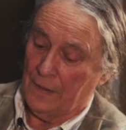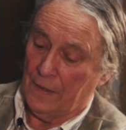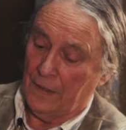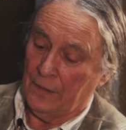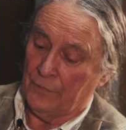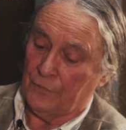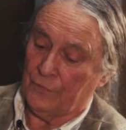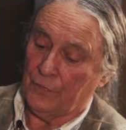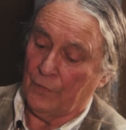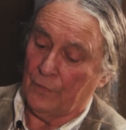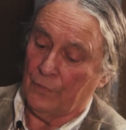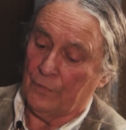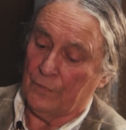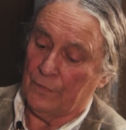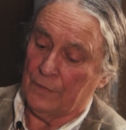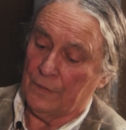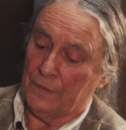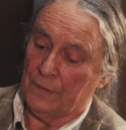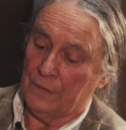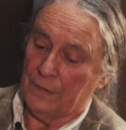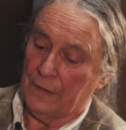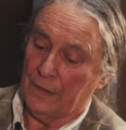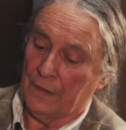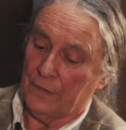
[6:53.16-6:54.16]
And so
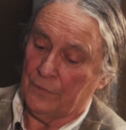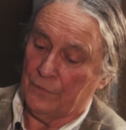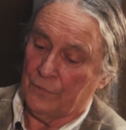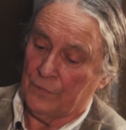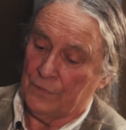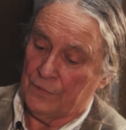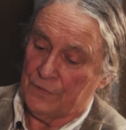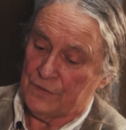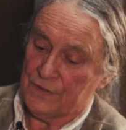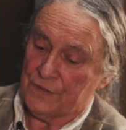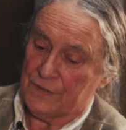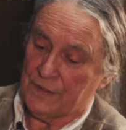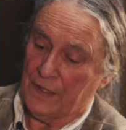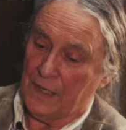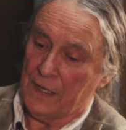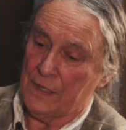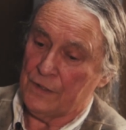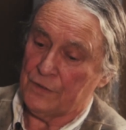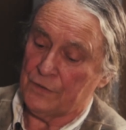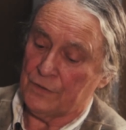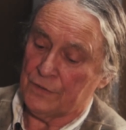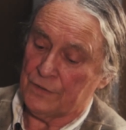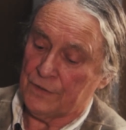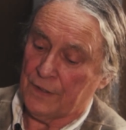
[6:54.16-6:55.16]
the the
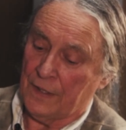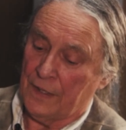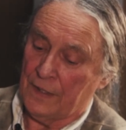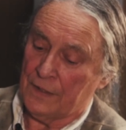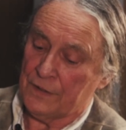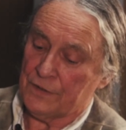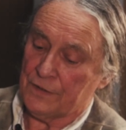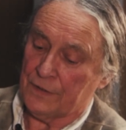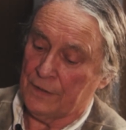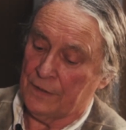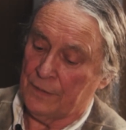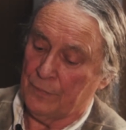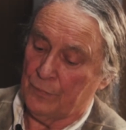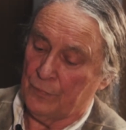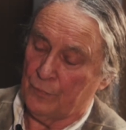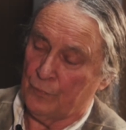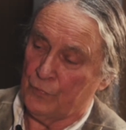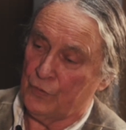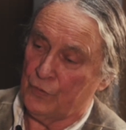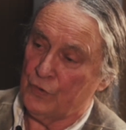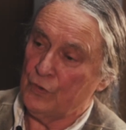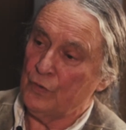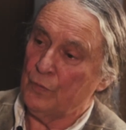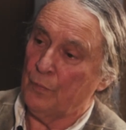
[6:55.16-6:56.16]
stages actually
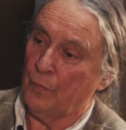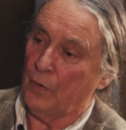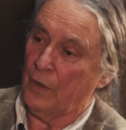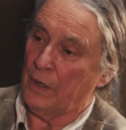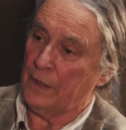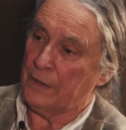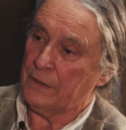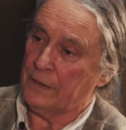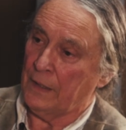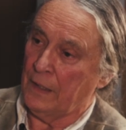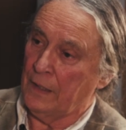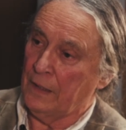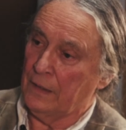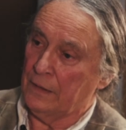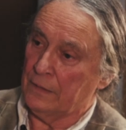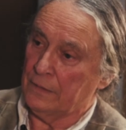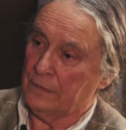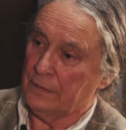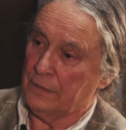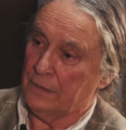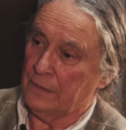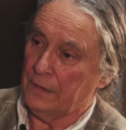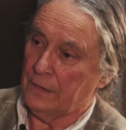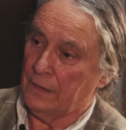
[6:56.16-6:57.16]
do break
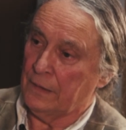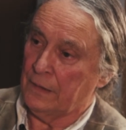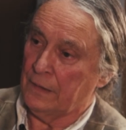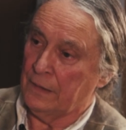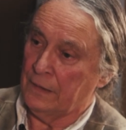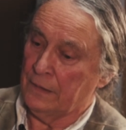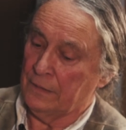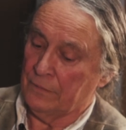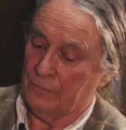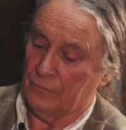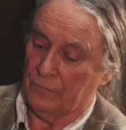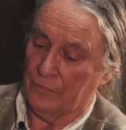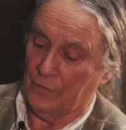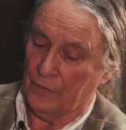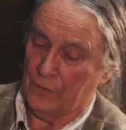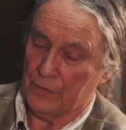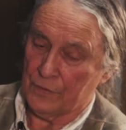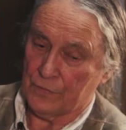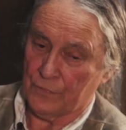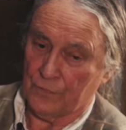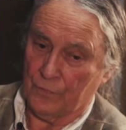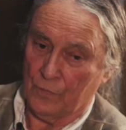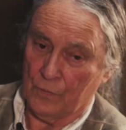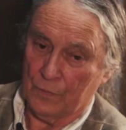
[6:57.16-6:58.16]
down in
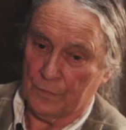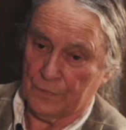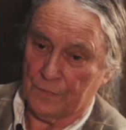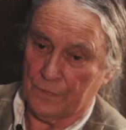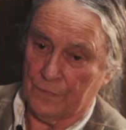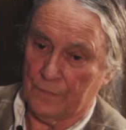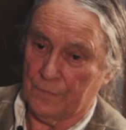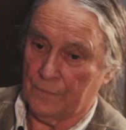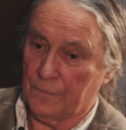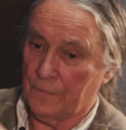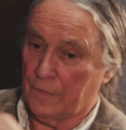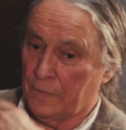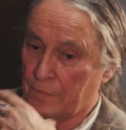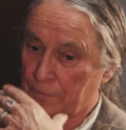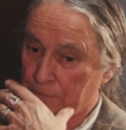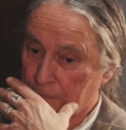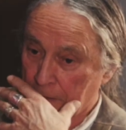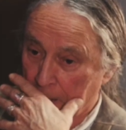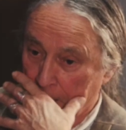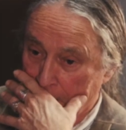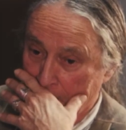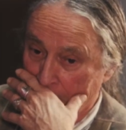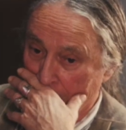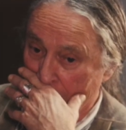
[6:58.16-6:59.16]
various forms of, of
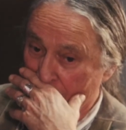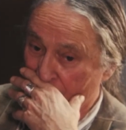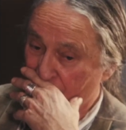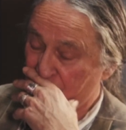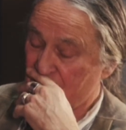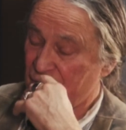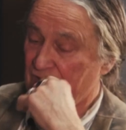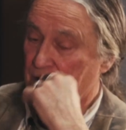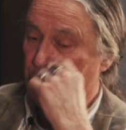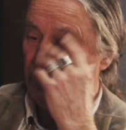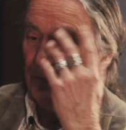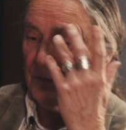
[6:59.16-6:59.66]
psychology.